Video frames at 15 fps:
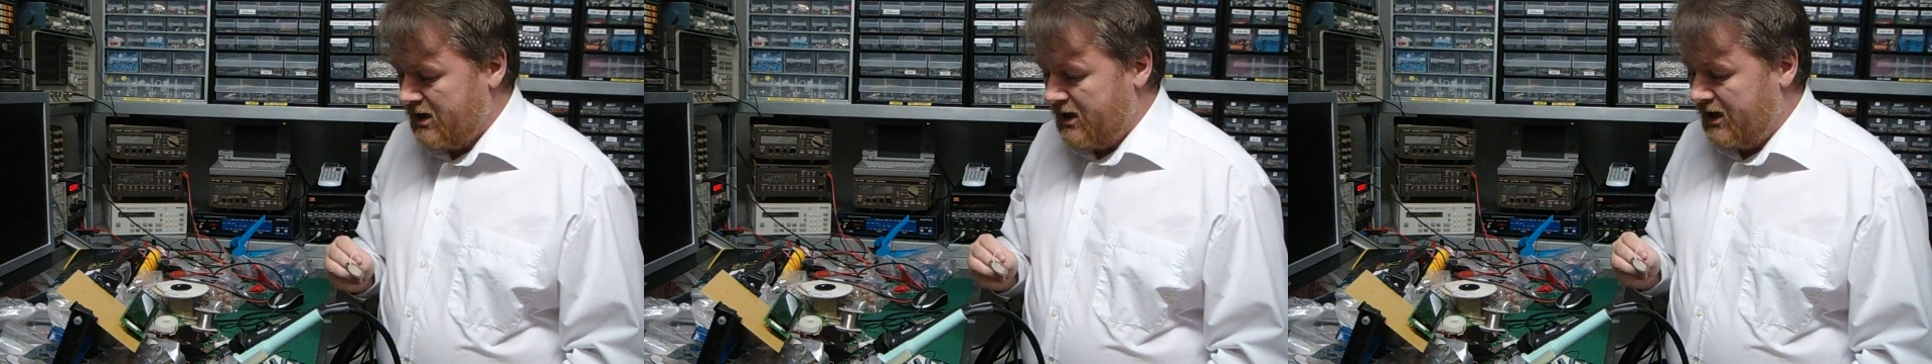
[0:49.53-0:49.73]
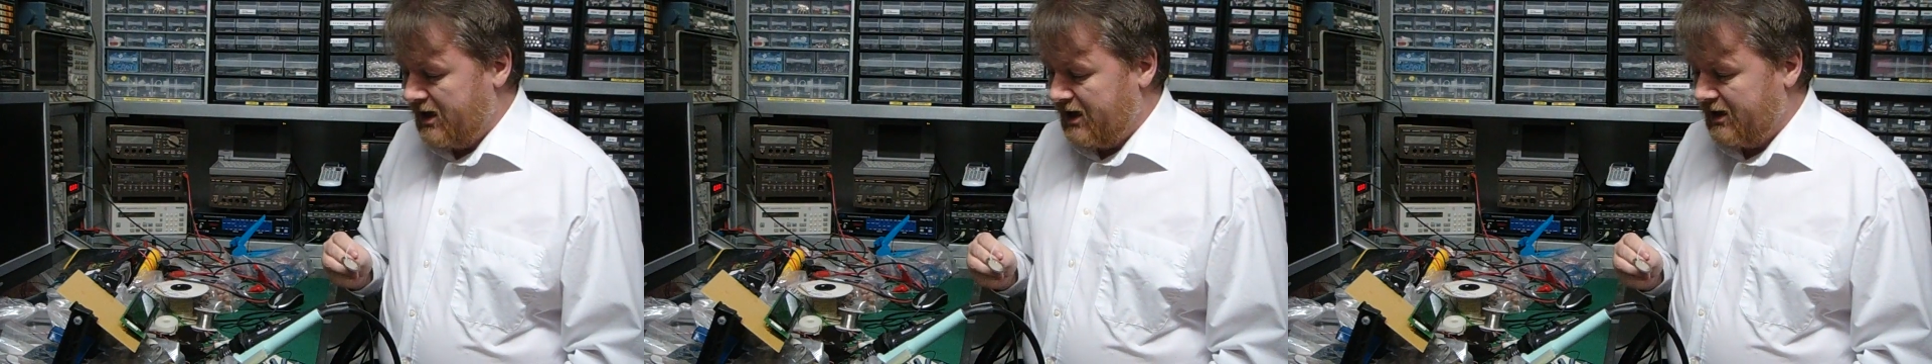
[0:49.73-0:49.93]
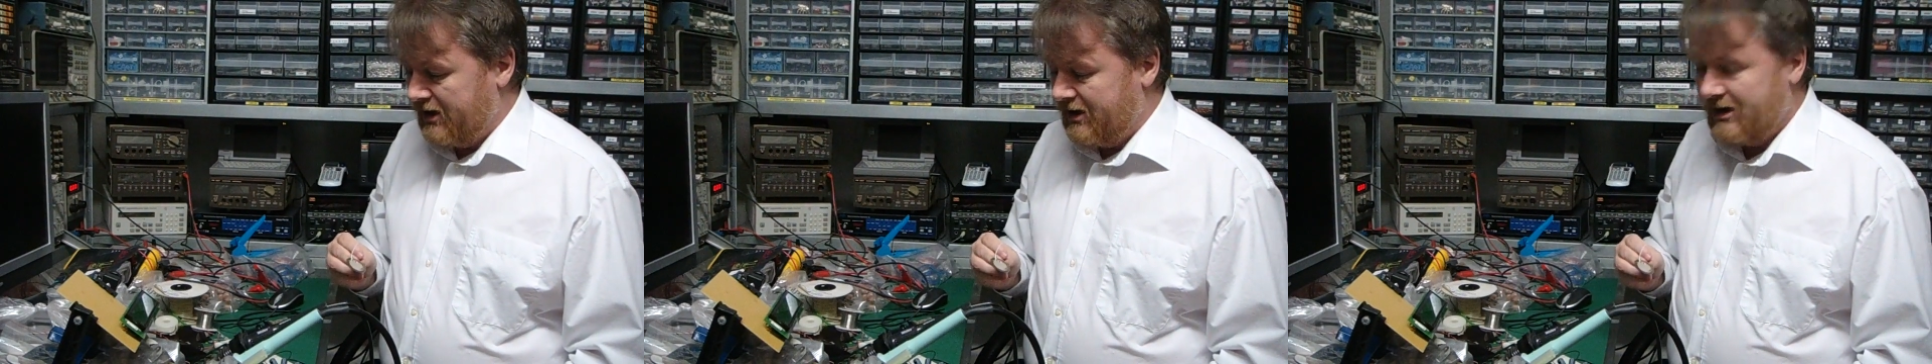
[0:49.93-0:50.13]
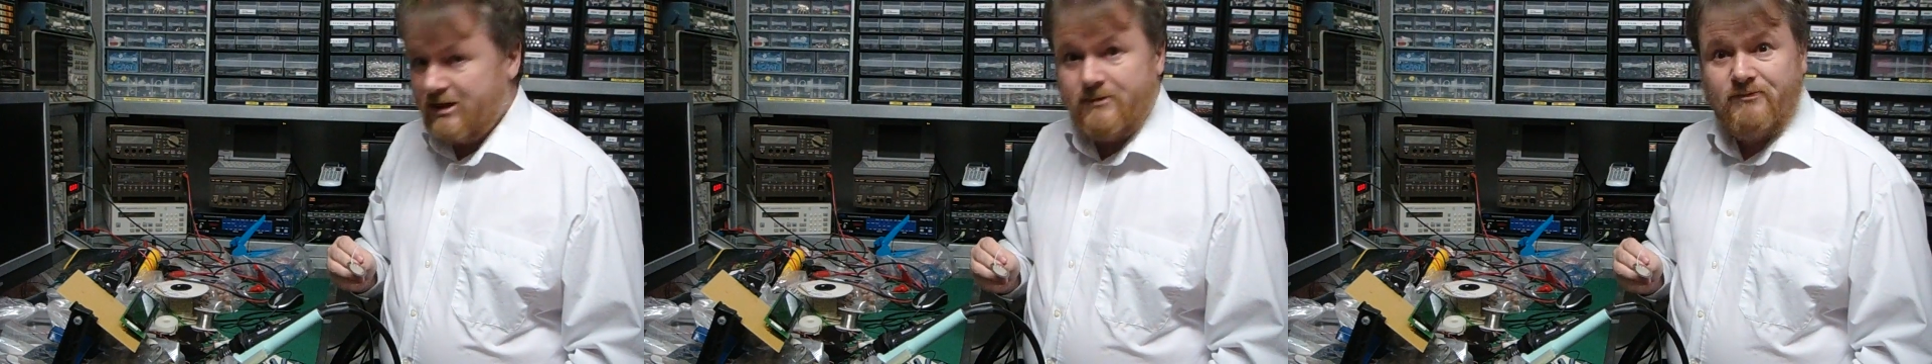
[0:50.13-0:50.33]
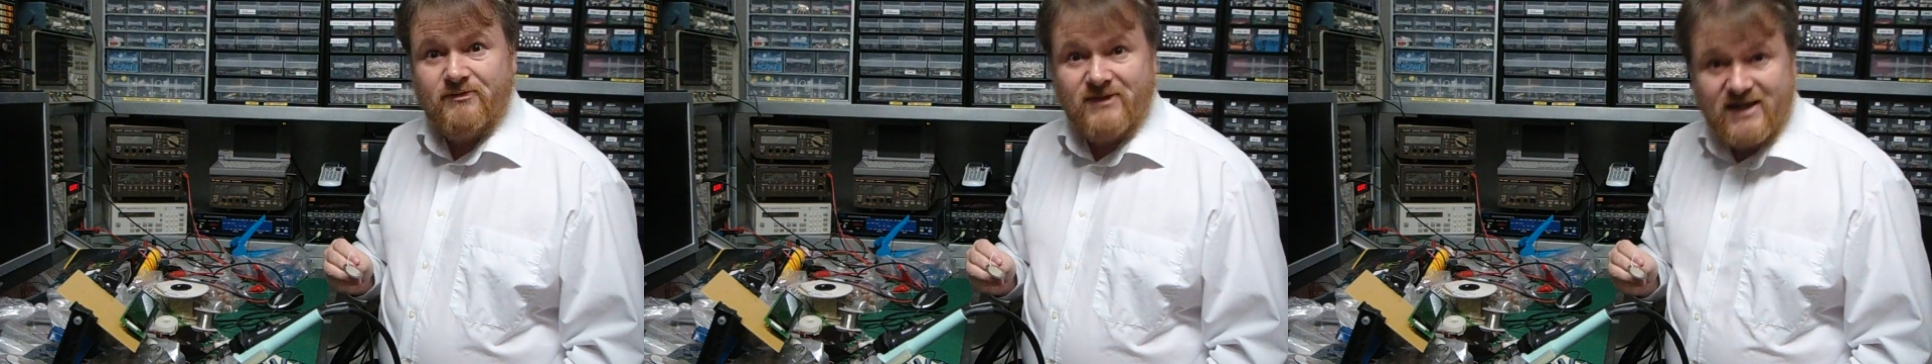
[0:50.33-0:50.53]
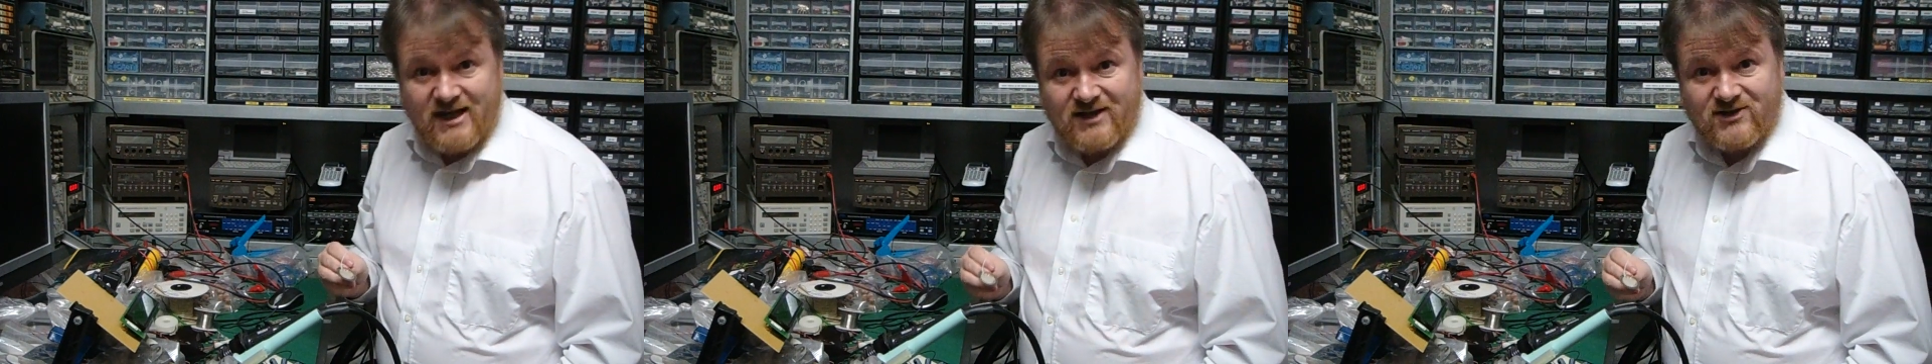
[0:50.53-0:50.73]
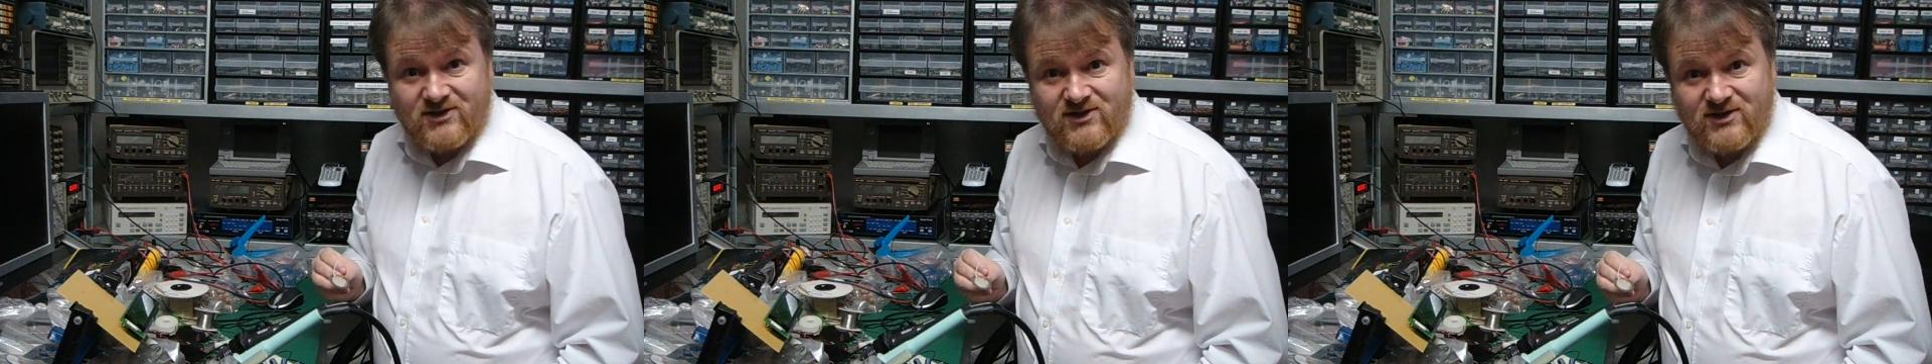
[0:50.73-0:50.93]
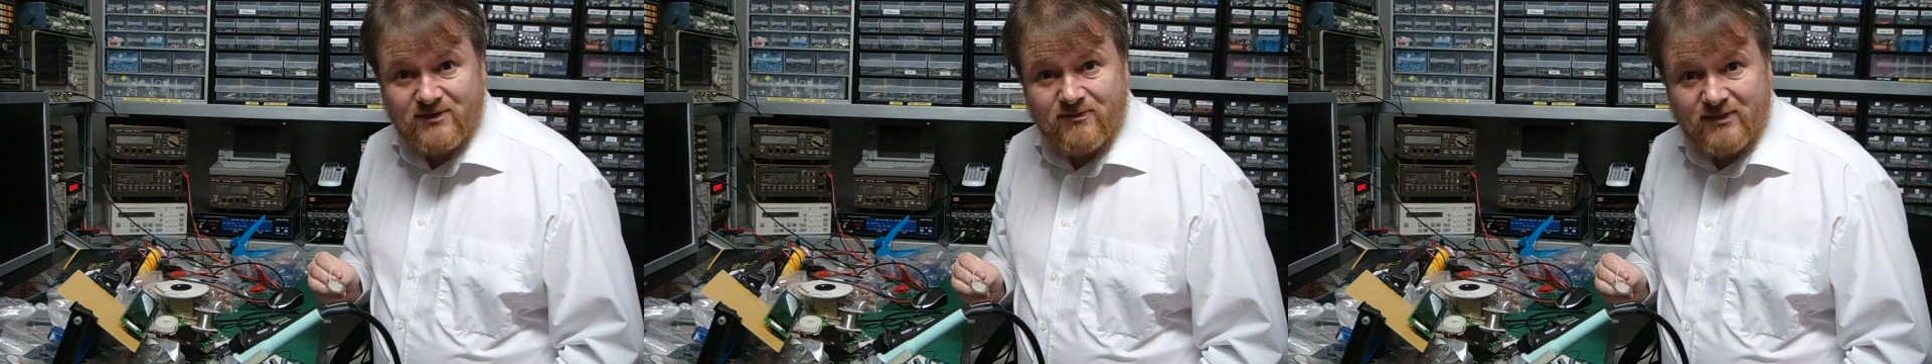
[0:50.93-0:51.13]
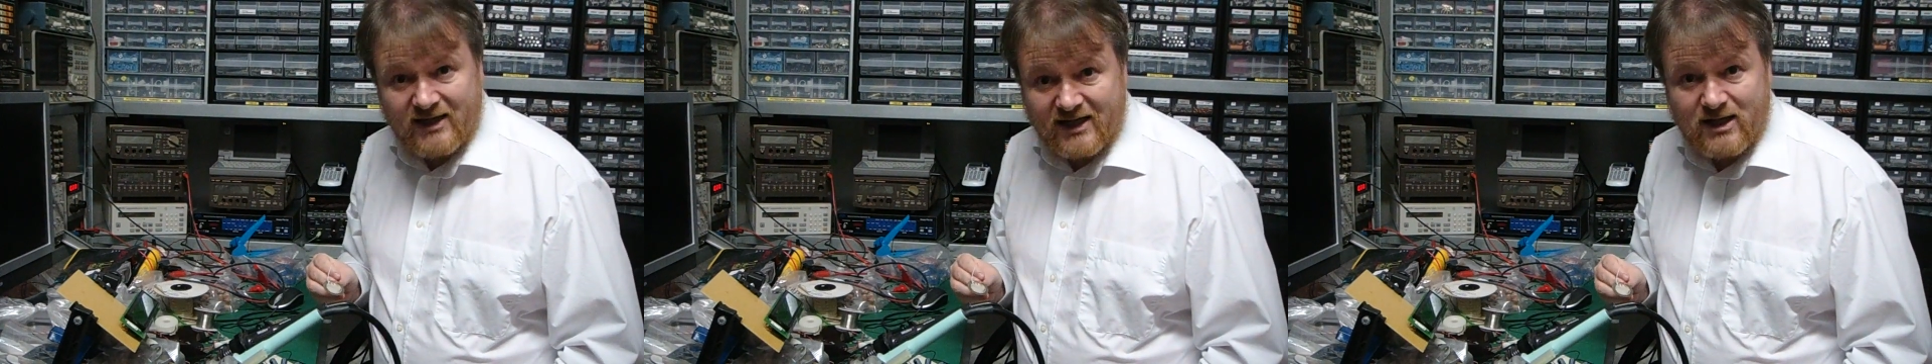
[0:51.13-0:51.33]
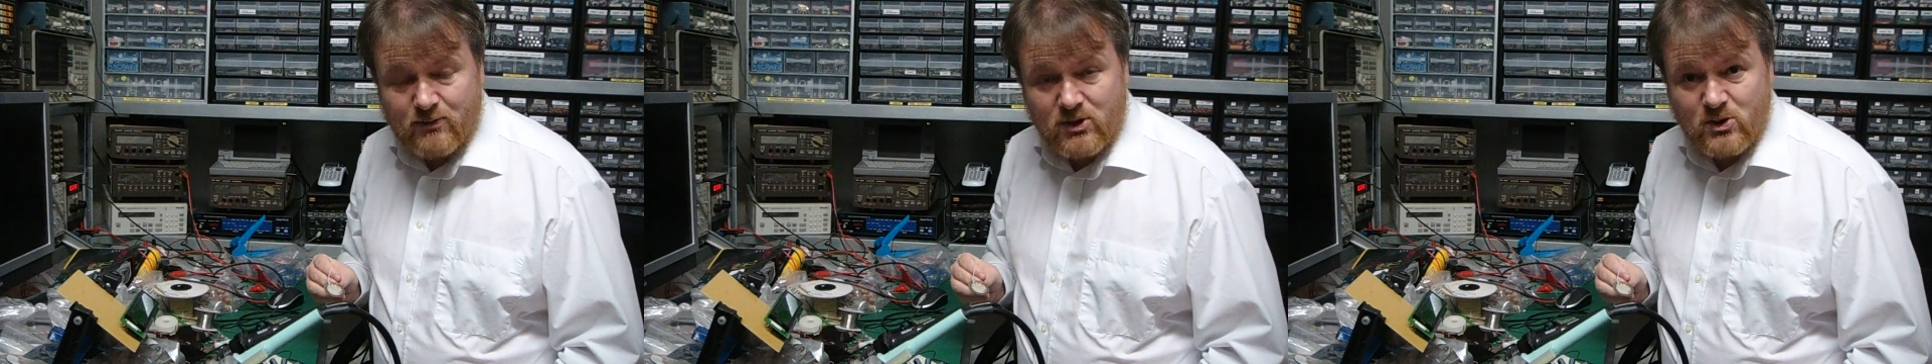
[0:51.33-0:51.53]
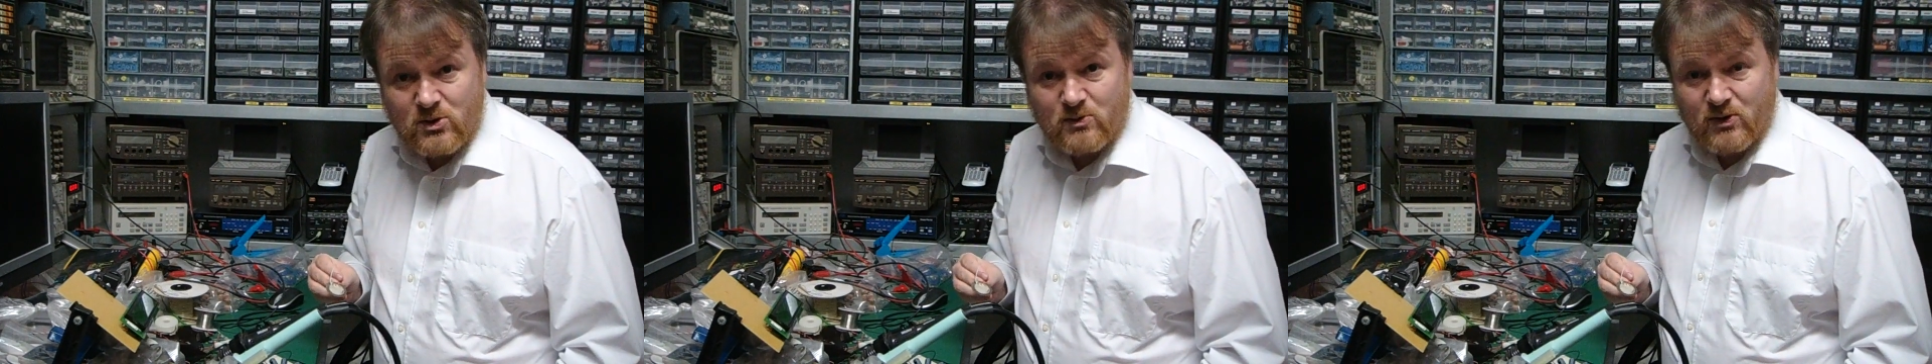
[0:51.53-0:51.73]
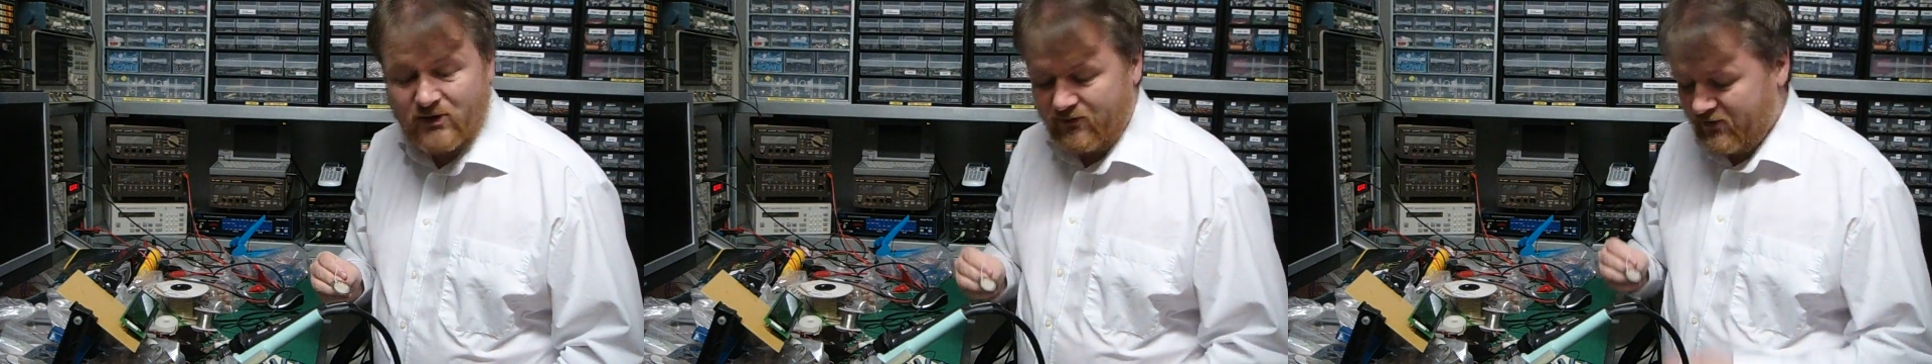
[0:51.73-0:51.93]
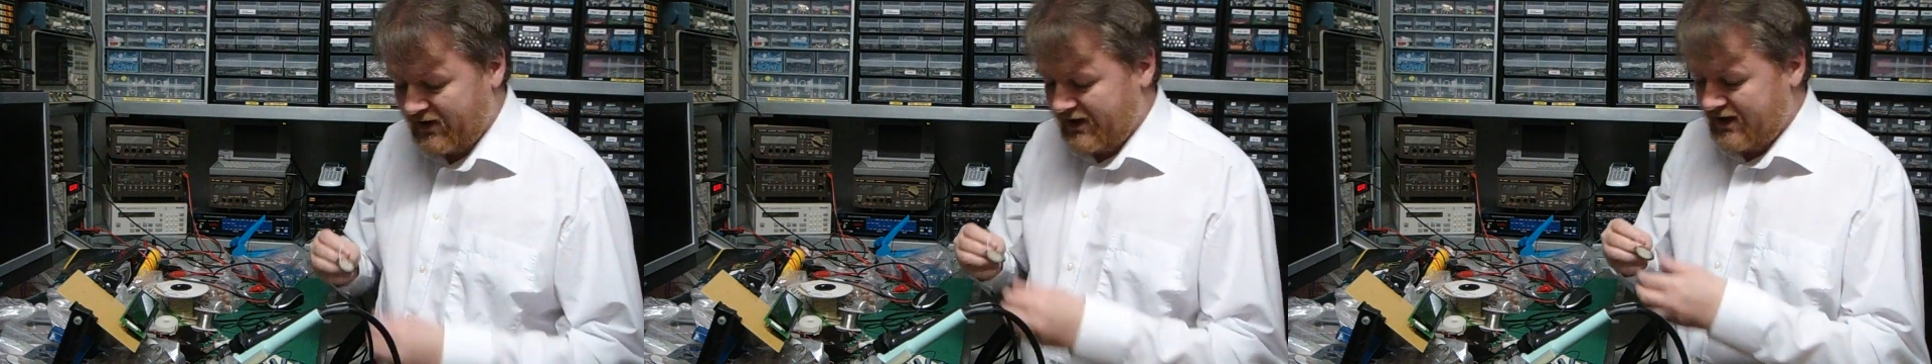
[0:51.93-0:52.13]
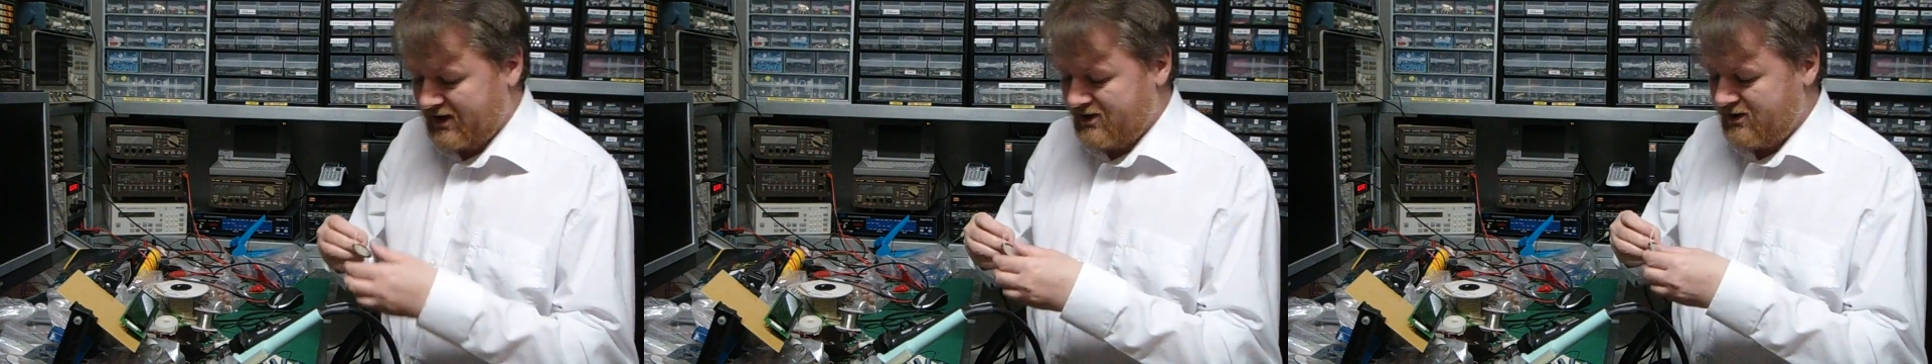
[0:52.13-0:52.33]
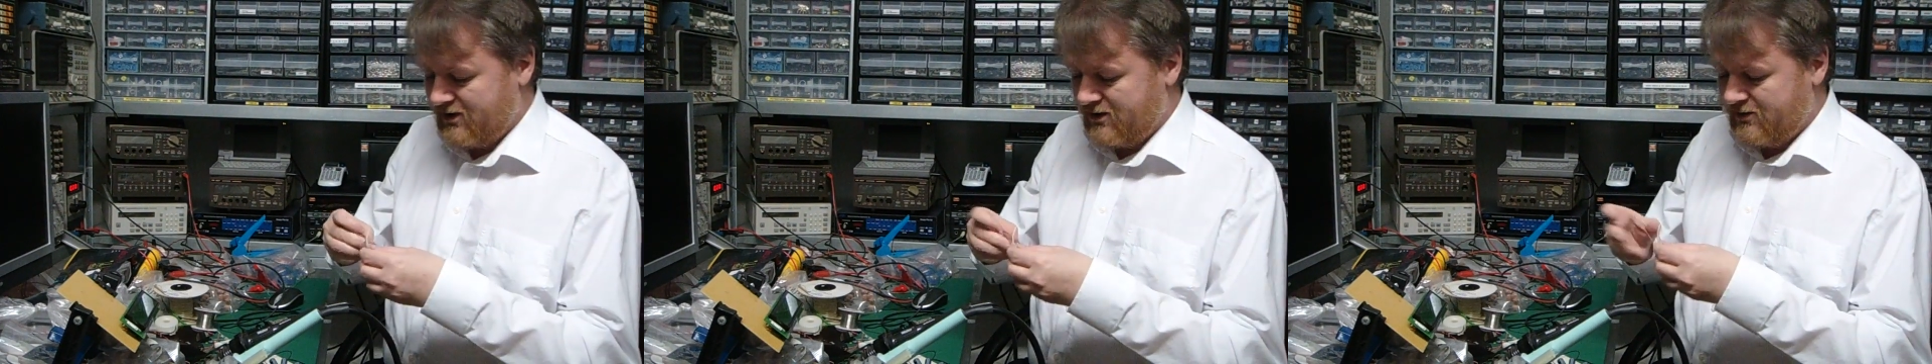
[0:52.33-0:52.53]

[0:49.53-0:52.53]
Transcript: And yes, they can be useful for that.